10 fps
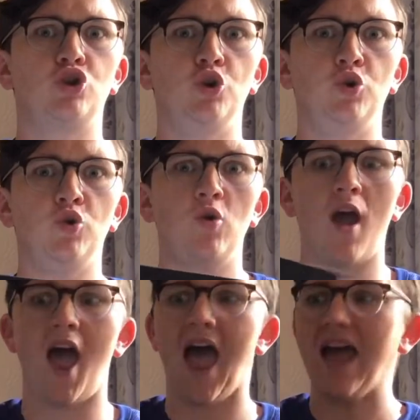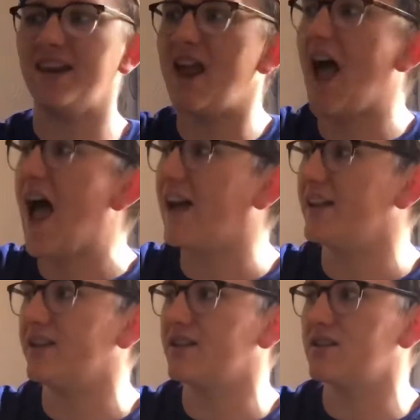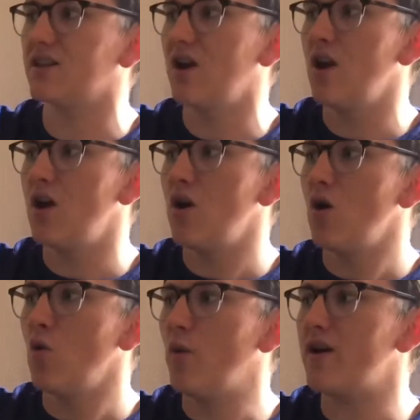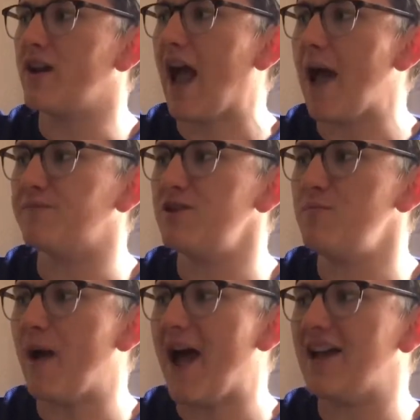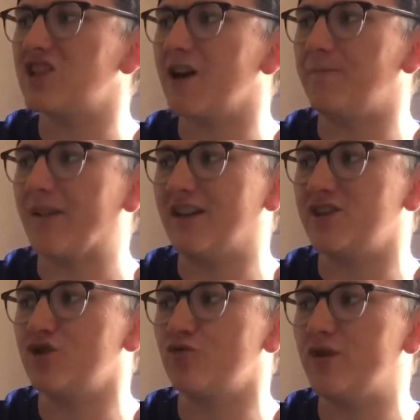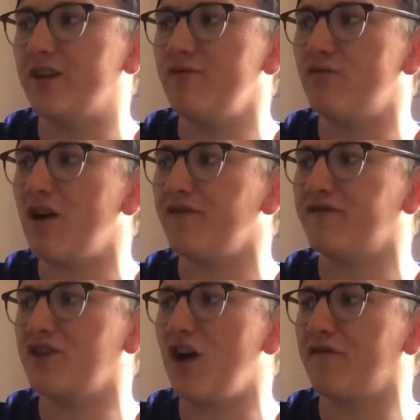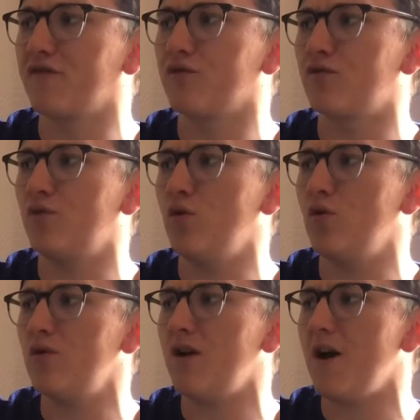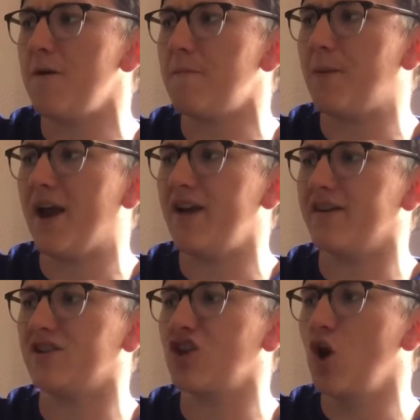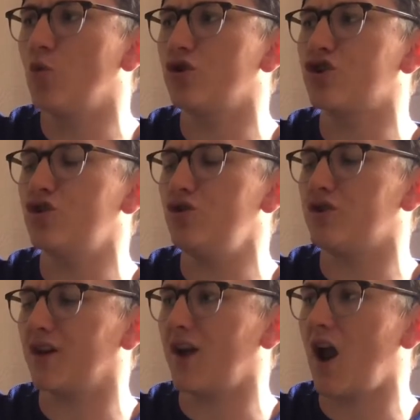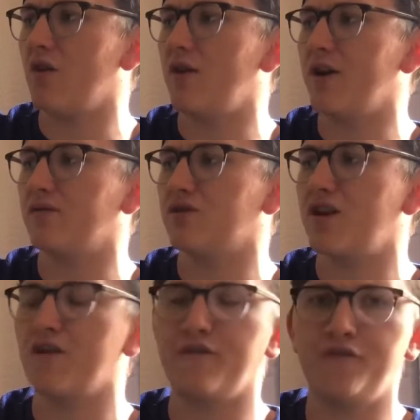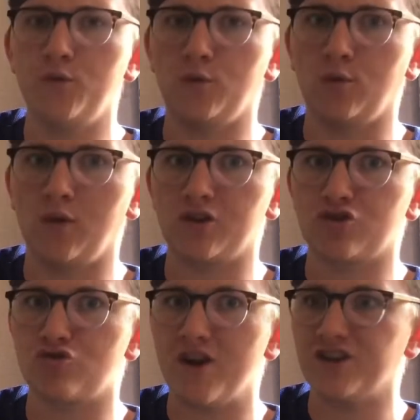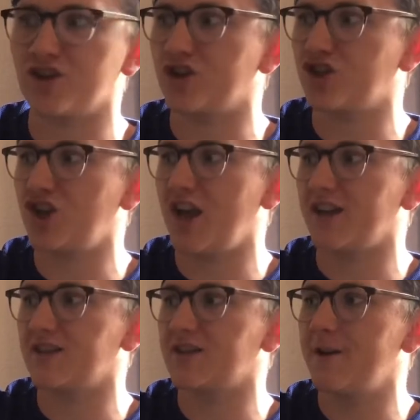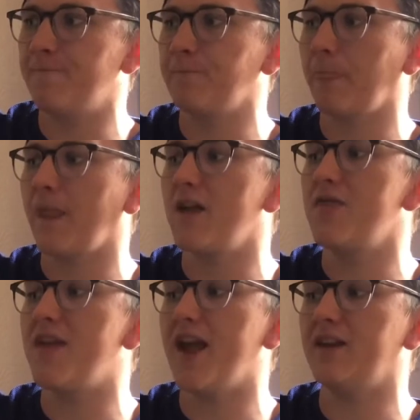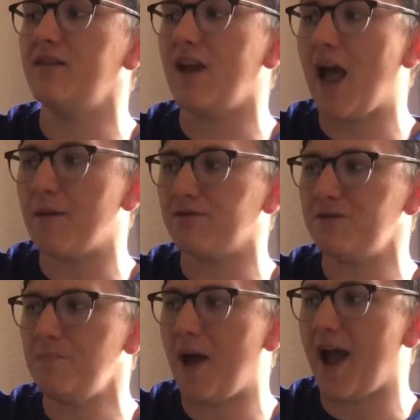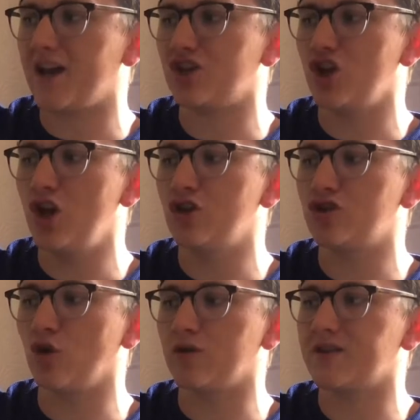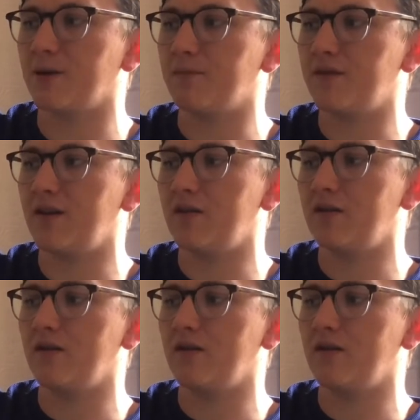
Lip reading: To an island where Captain Patch and his really rough, tough, grown-up pirates were snoozing around their full treasure chest. Then Captain Patch saw something.